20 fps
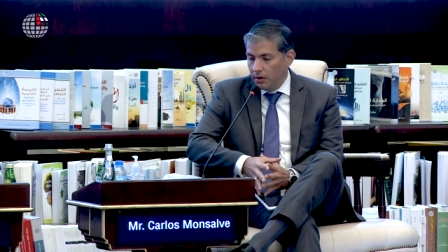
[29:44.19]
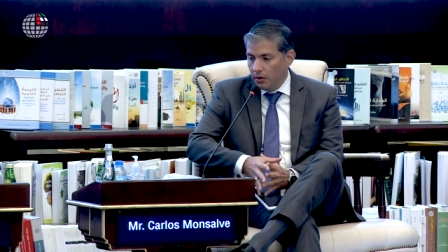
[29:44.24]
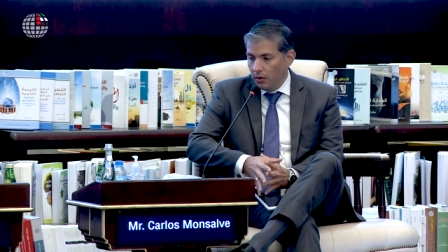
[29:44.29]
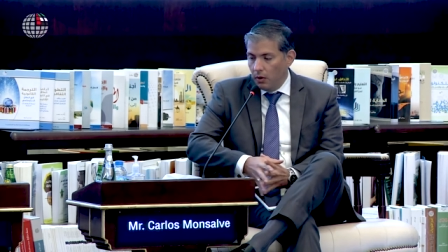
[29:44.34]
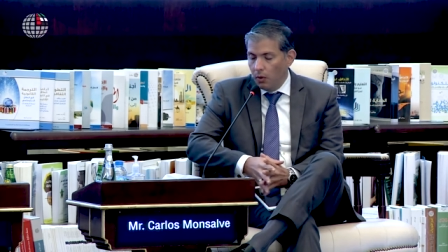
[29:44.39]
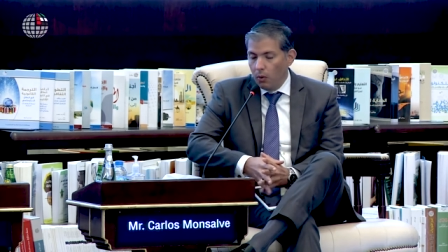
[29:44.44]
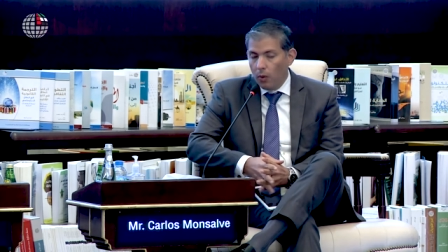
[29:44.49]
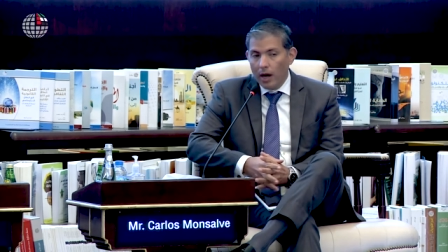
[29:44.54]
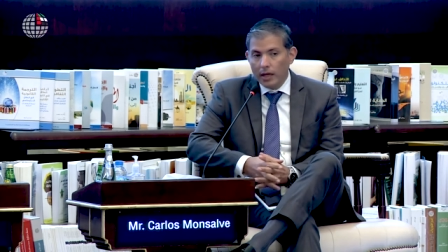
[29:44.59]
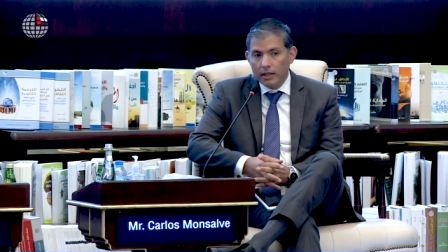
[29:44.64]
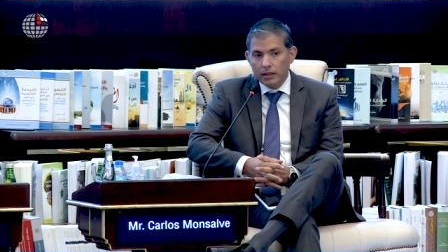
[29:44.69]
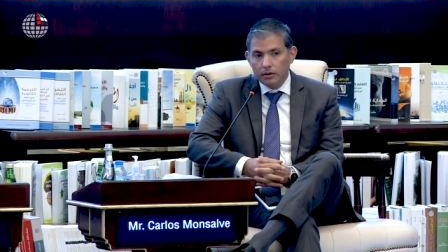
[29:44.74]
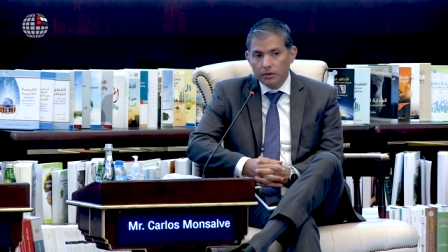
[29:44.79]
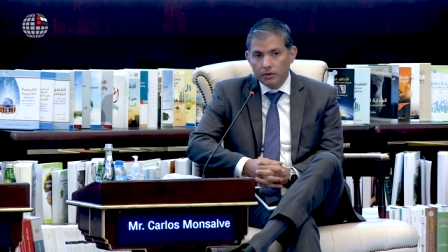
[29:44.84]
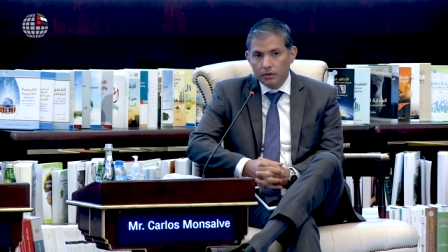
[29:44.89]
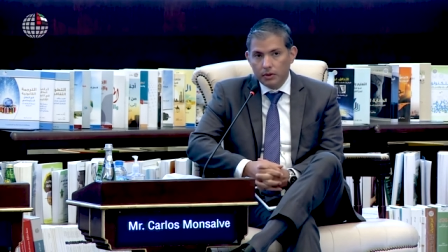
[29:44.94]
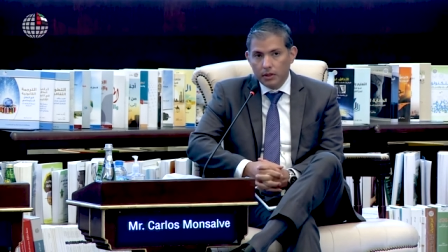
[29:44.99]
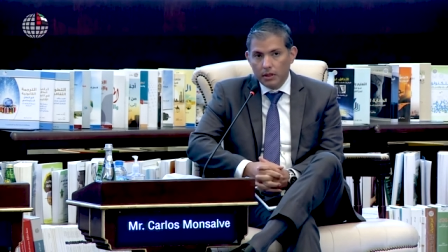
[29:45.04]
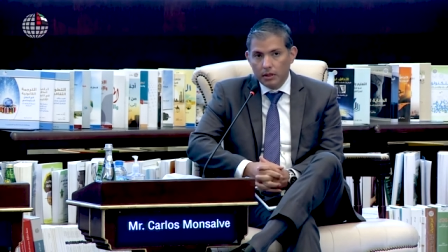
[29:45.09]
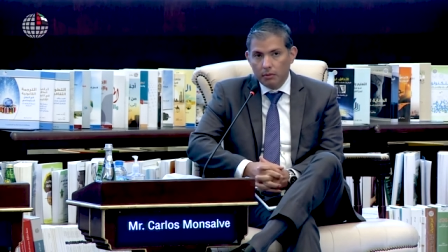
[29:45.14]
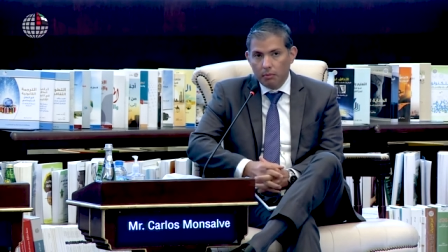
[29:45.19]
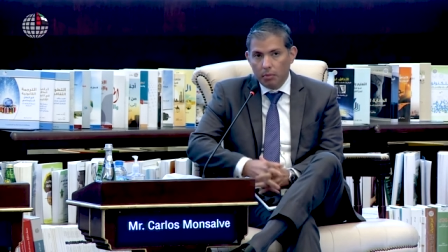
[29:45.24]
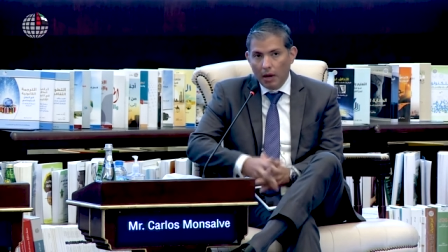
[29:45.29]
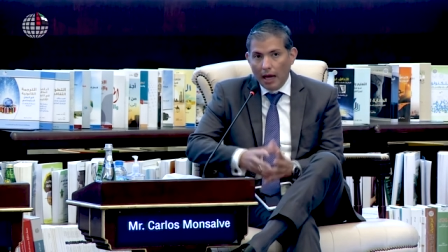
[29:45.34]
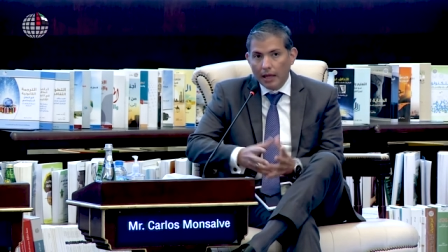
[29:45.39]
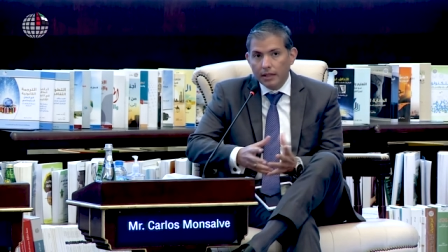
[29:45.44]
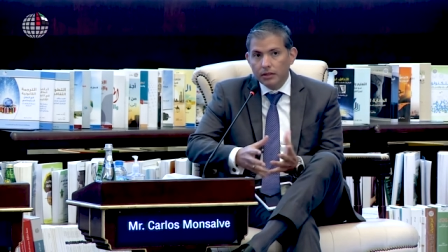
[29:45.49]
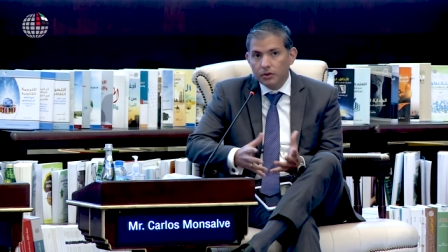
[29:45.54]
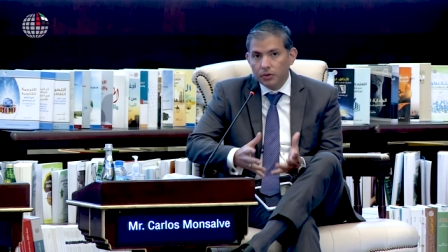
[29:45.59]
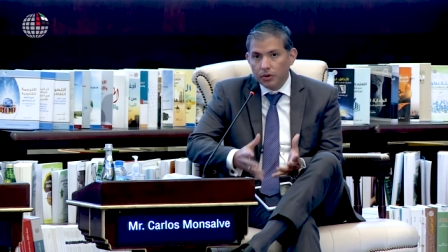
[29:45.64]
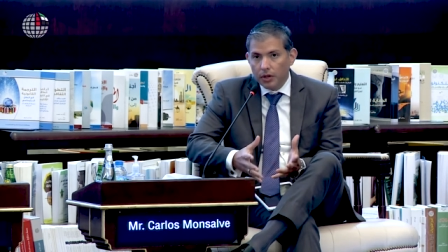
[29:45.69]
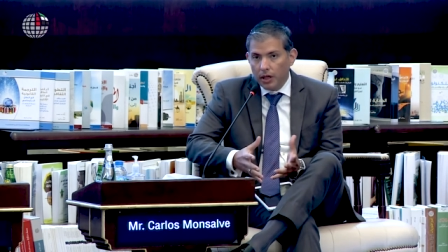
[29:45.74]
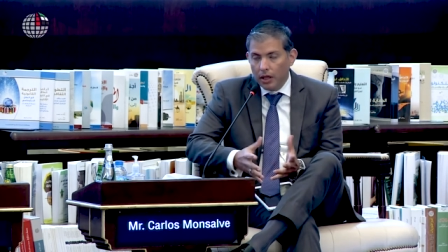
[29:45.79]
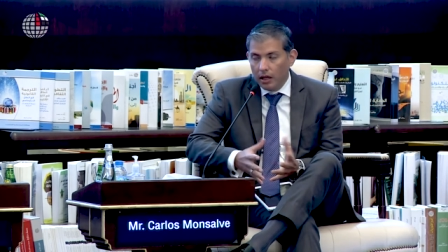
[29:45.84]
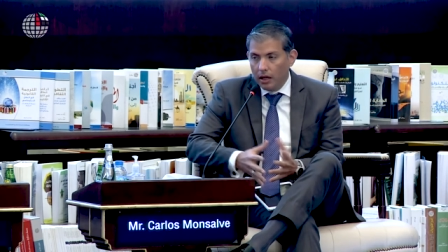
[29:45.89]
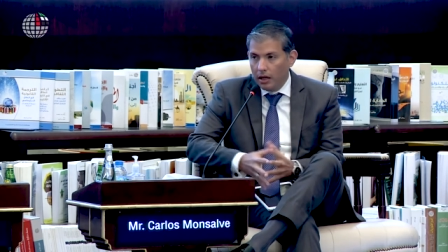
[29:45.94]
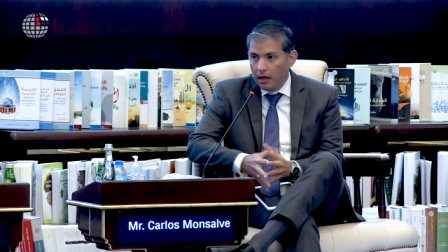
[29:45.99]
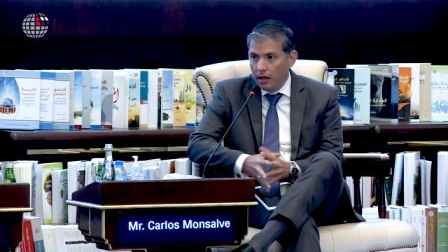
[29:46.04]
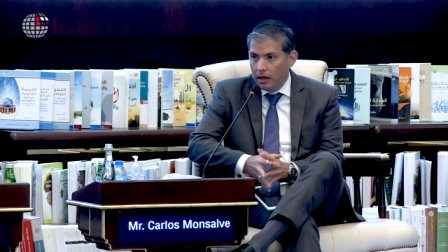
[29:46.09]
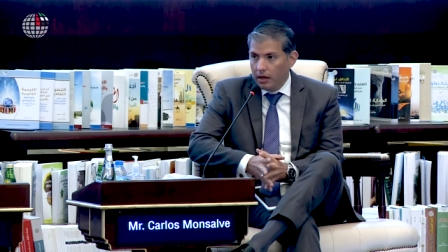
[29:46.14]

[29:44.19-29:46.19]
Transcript: or want to kill, plan to kill